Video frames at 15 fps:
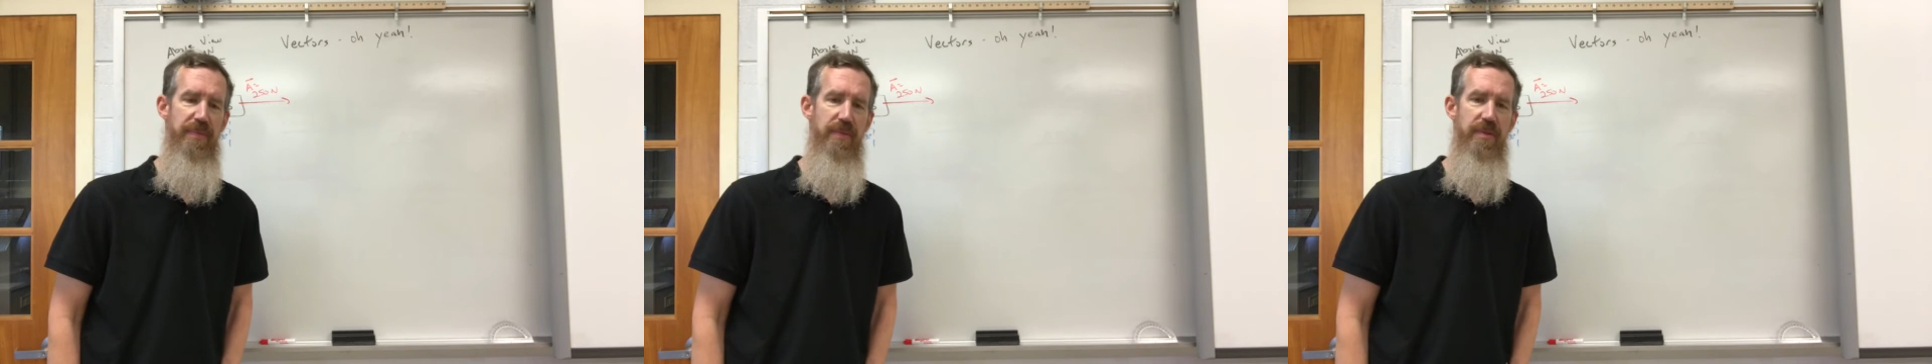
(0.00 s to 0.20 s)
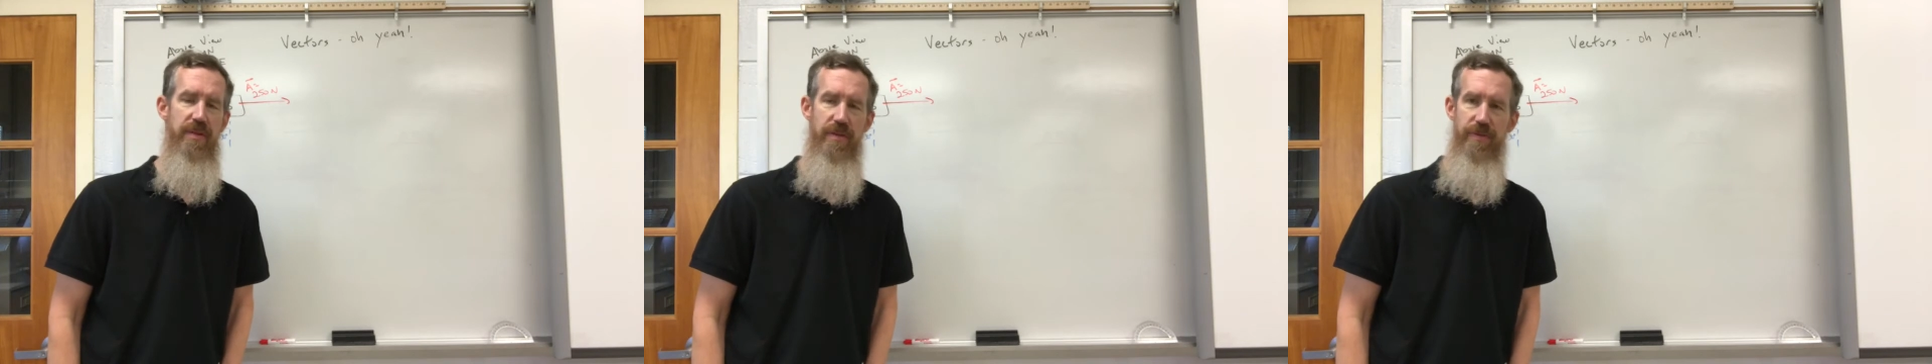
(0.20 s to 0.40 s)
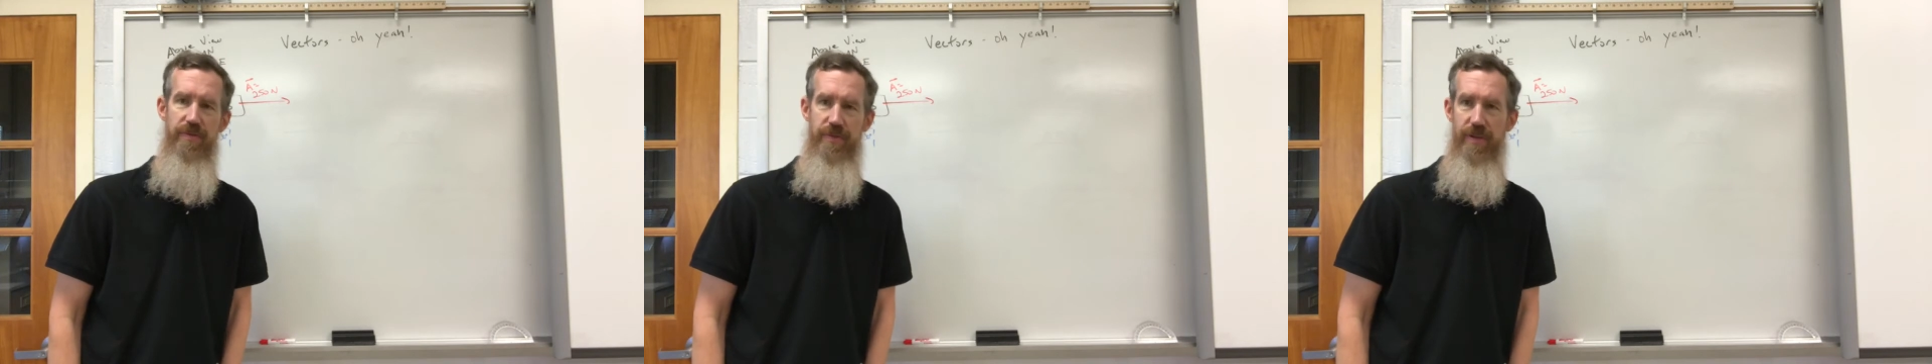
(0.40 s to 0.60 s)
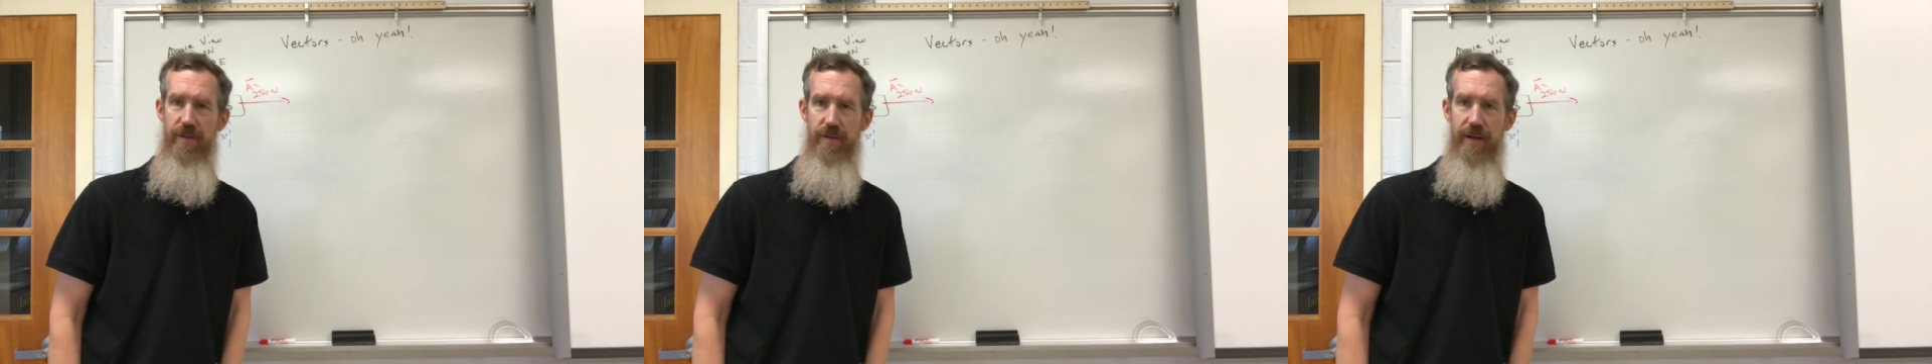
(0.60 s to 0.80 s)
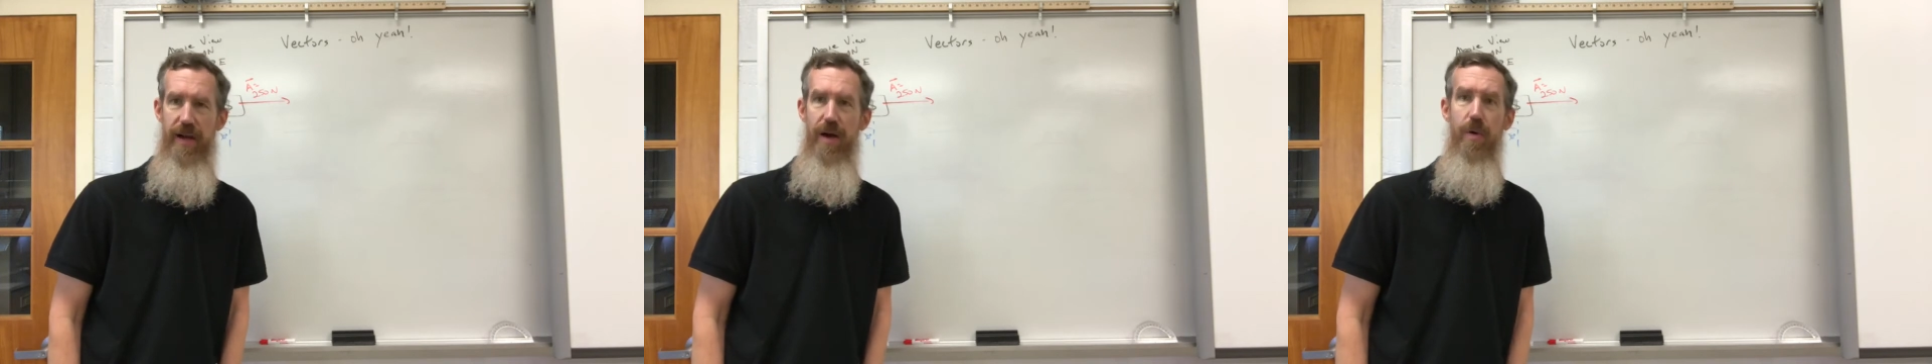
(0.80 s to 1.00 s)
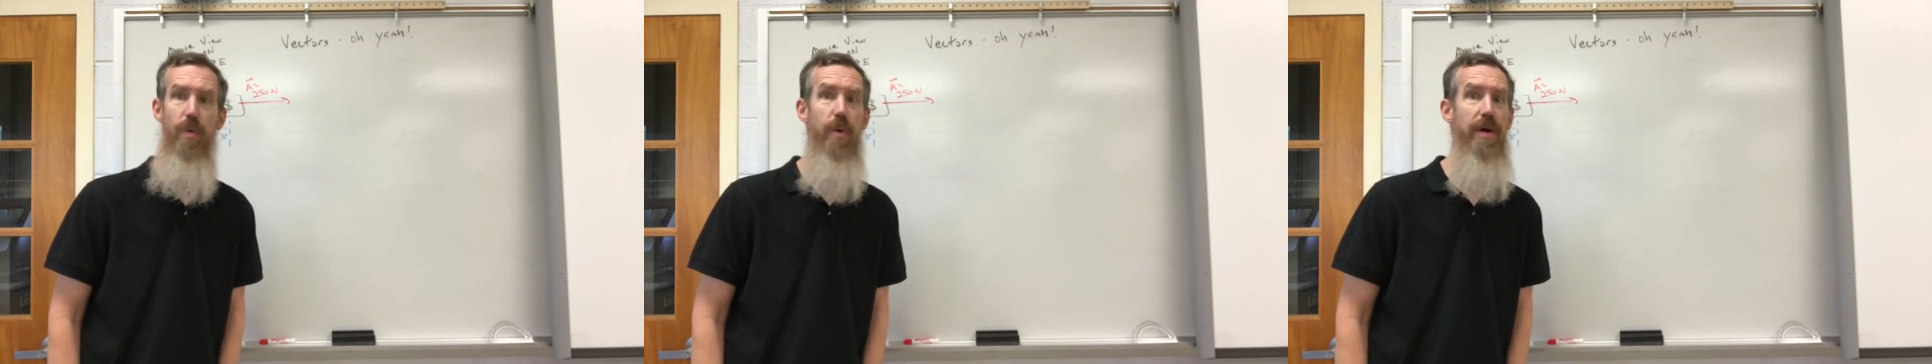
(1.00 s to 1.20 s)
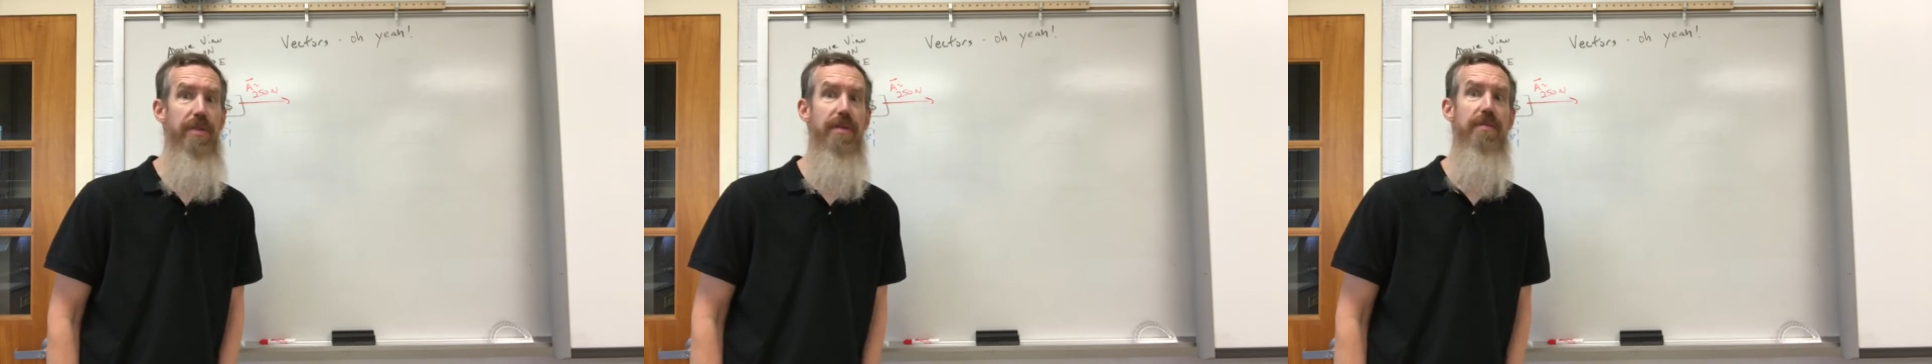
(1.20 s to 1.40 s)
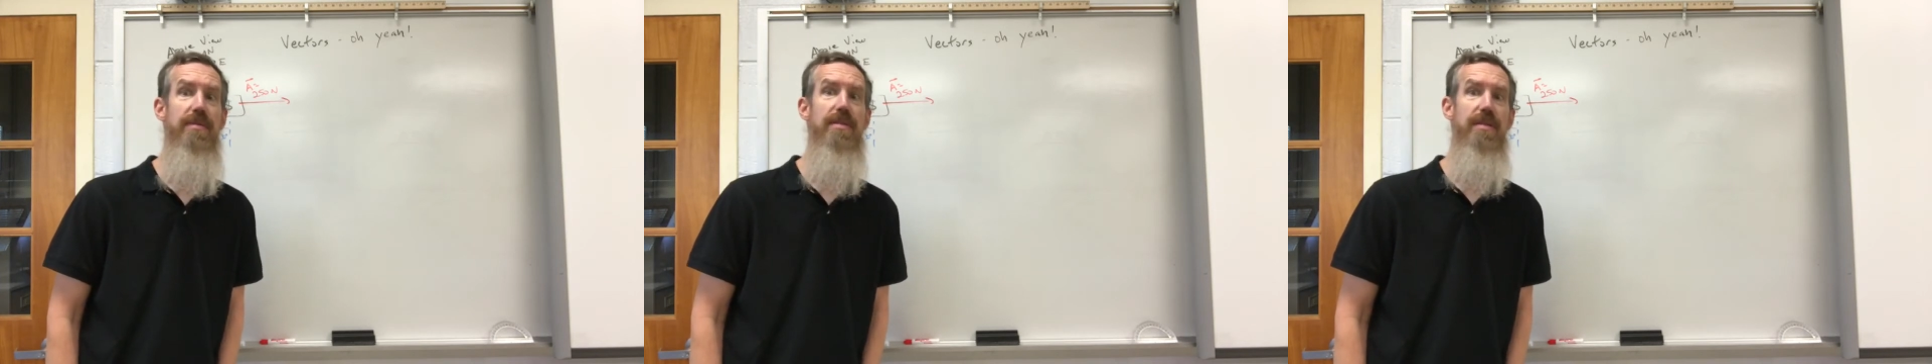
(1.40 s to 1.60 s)
to figure out what the
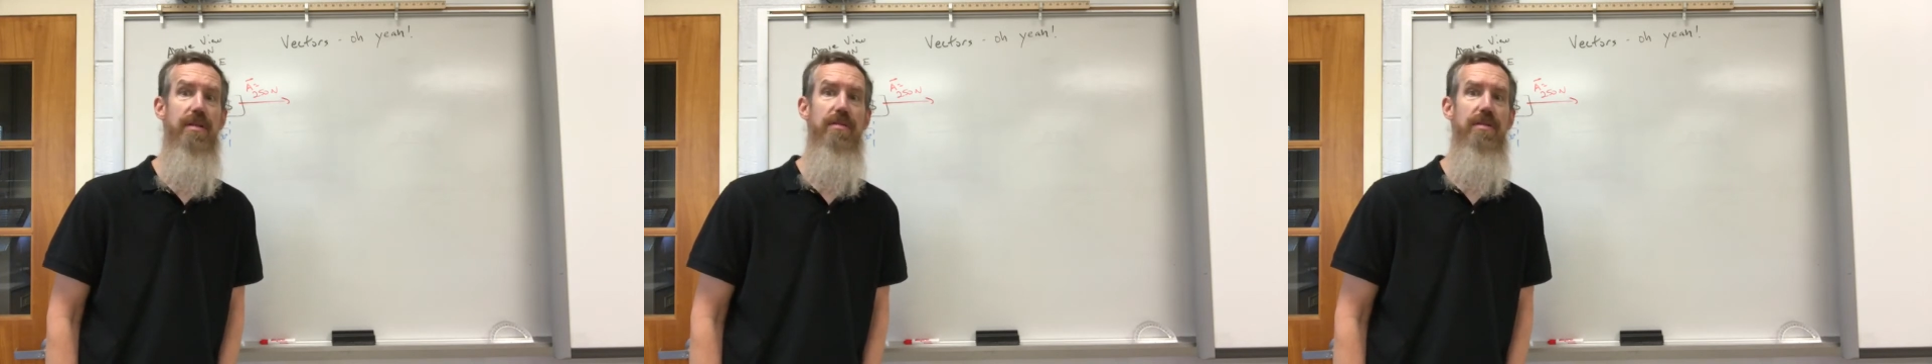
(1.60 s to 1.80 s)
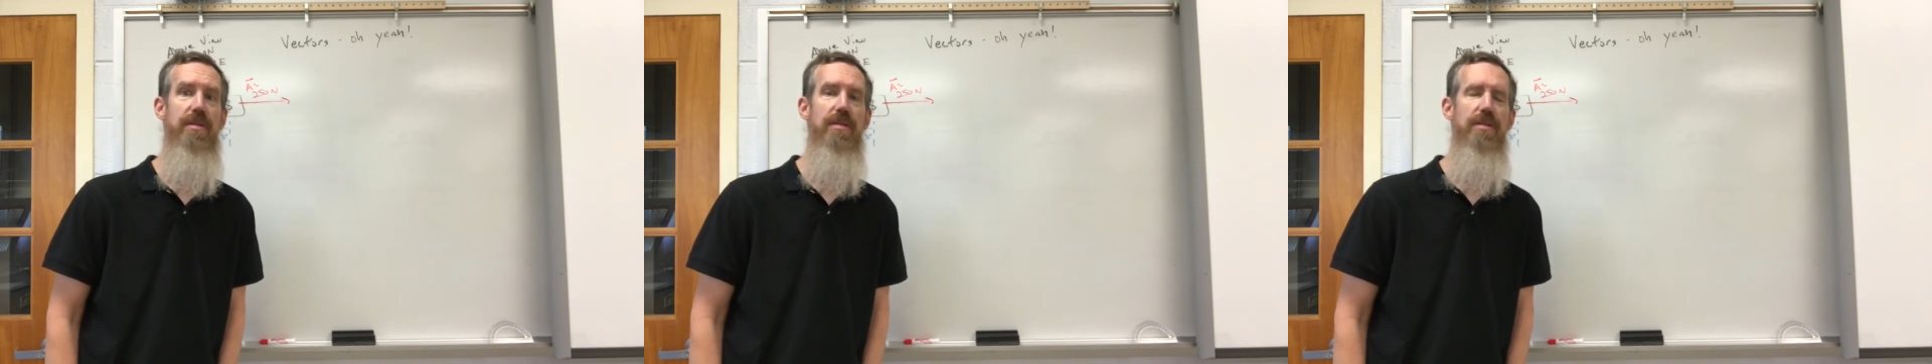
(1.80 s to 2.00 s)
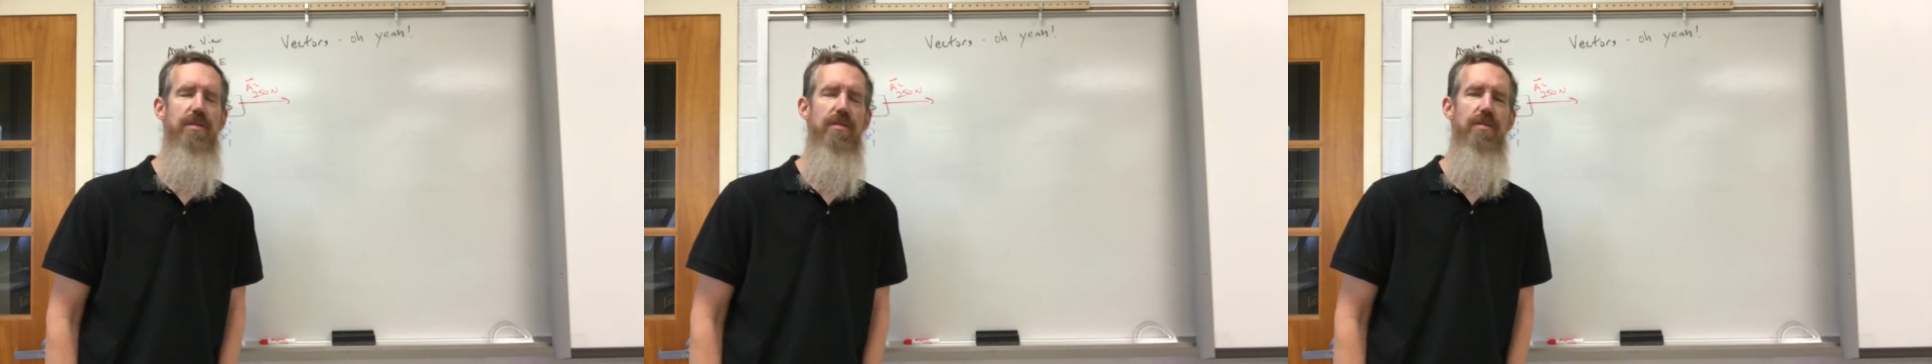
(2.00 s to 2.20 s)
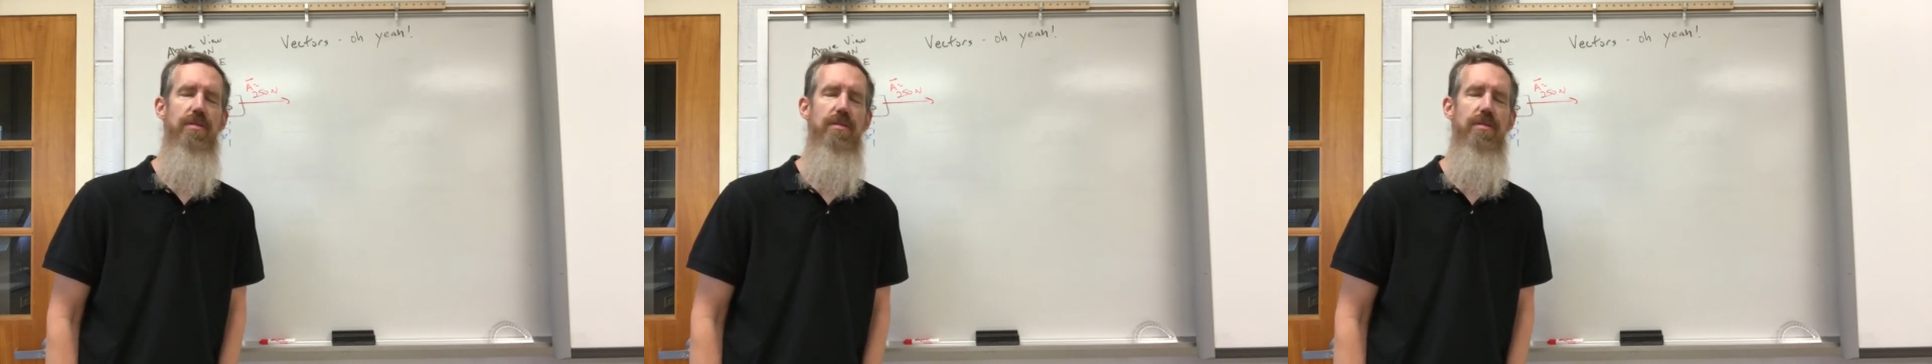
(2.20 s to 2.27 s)
resultant